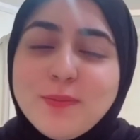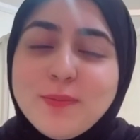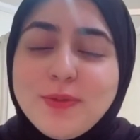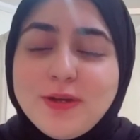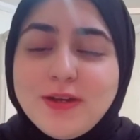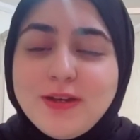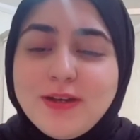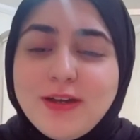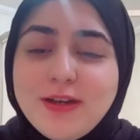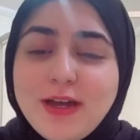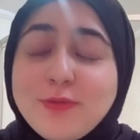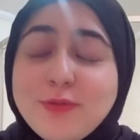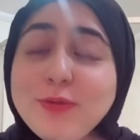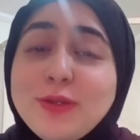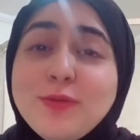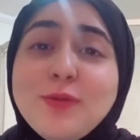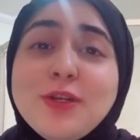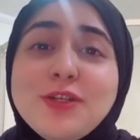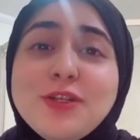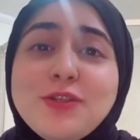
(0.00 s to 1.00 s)
but I really
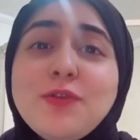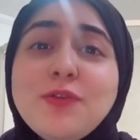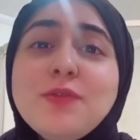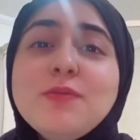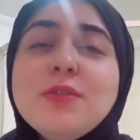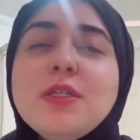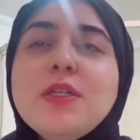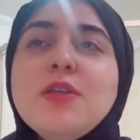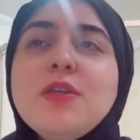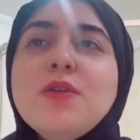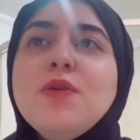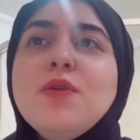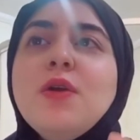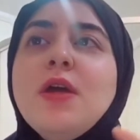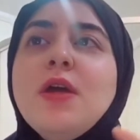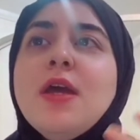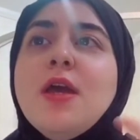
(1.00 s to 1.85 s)
want to show them to you,